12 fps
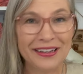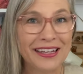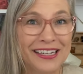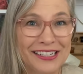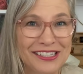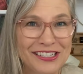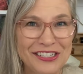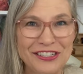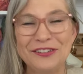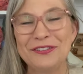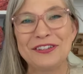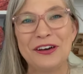kick your
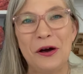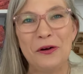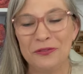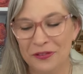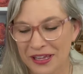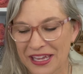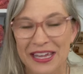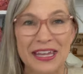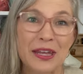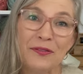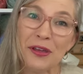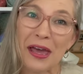shoes off
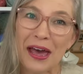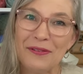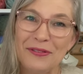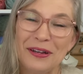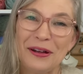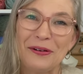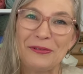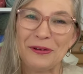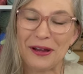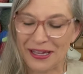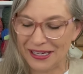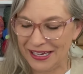if you haven't
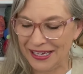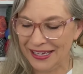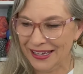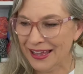already.